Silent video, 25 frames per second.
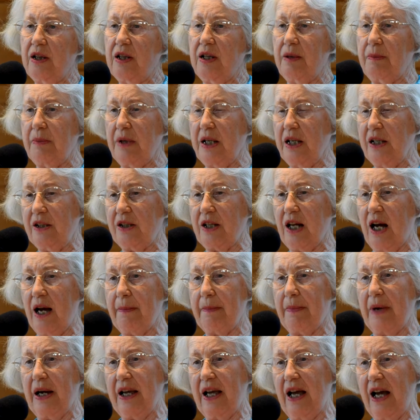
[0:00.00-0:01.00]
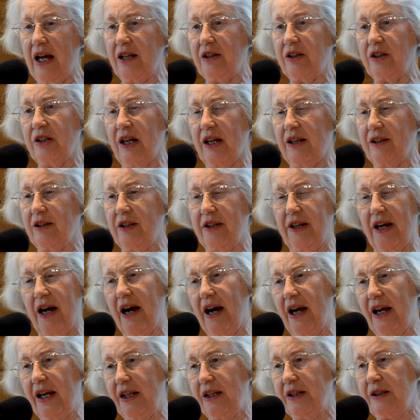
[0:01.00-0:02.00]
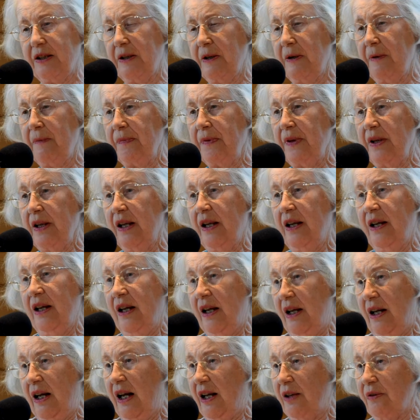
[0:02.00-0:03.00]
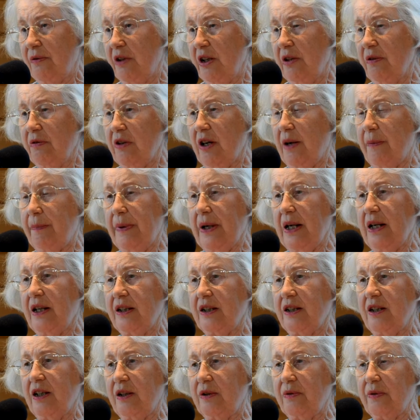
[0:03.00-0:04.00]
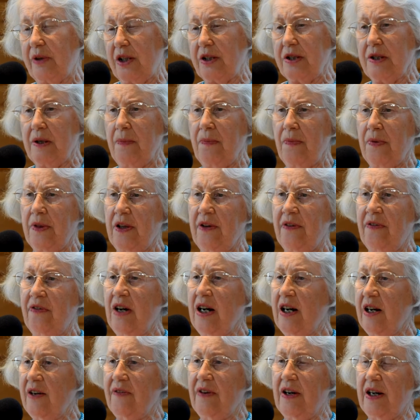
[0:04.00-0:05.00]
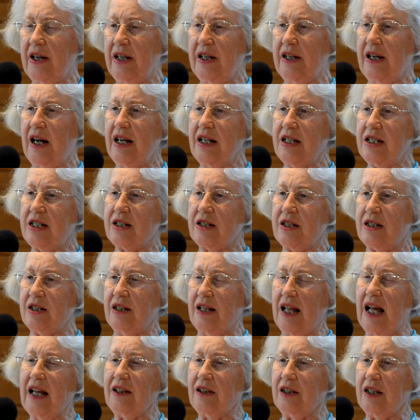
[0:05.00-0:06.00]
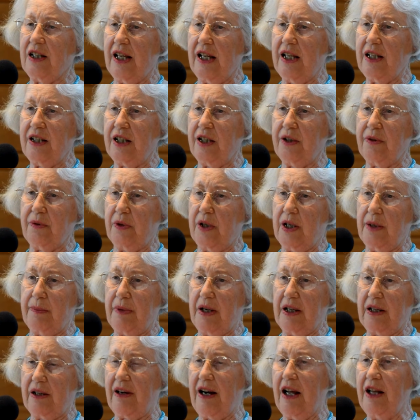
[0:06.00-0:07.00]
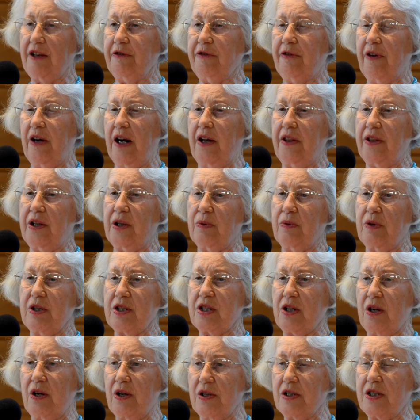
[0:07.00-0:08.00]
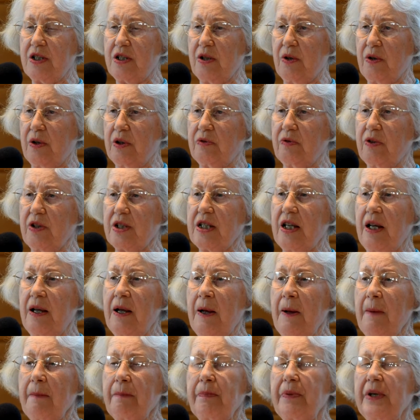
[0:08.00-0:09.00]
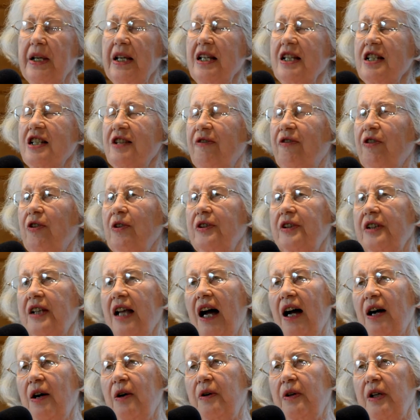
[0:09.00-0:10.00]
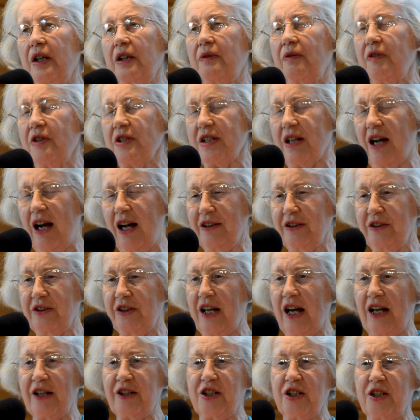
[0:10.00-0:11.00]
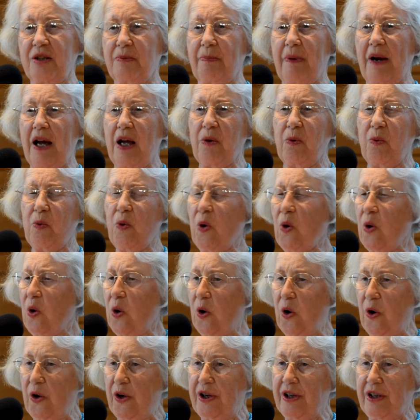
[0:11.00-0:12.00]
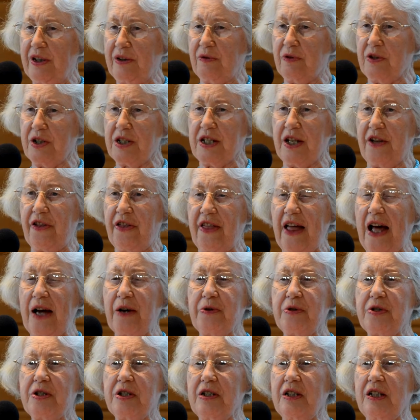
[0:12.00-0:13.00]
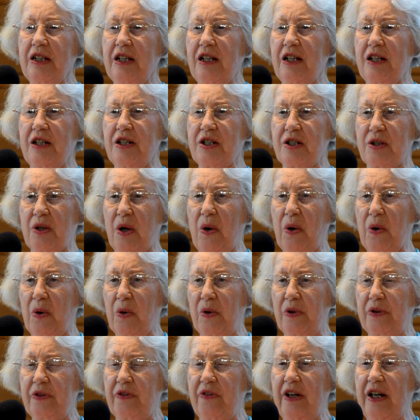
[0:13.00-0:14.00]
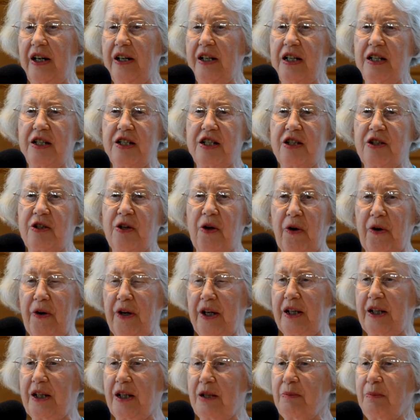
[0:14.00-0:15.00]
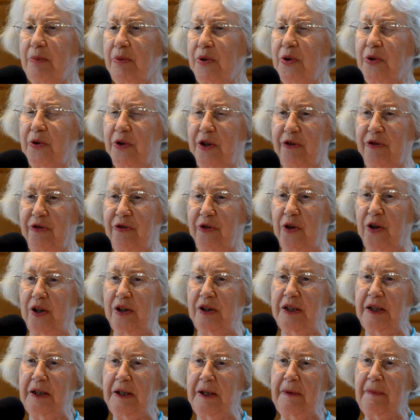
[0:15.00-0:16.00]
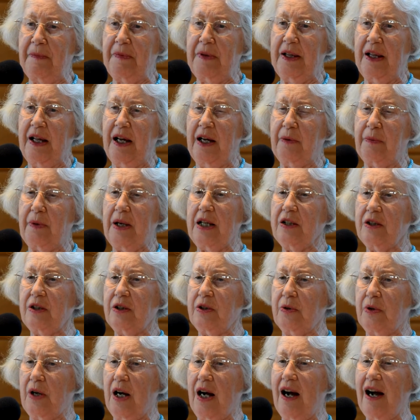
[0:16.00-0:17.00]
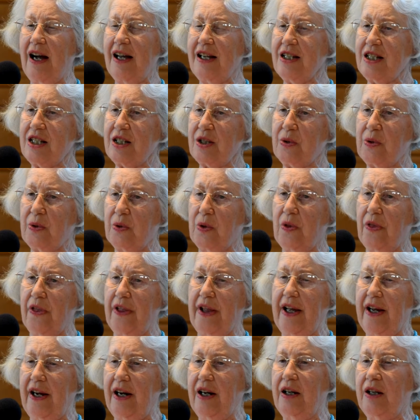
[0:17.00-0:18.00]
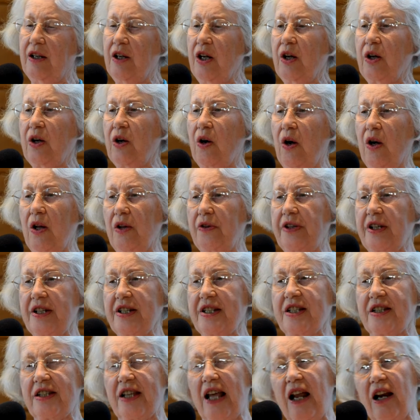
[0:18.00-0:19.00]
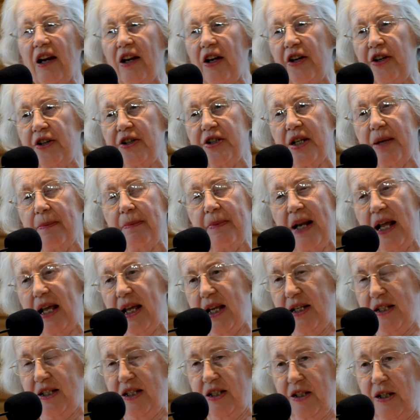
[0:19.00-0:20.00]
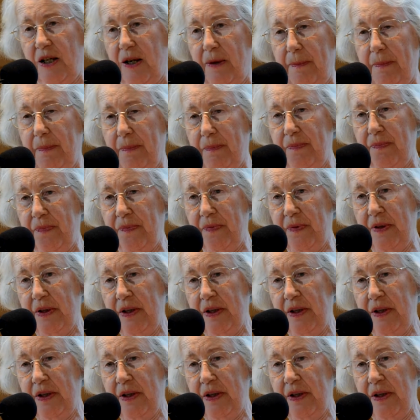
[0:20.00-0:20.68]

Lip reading: In the meantime, my aunt had died. And we were billeted with a very, very nice landlady where my grandfather was also. It was a peaceful town. It was untouched by war. It was 1,000 years old, very historic and beautiful. I went to a high school there called the Stellar Gymnasium.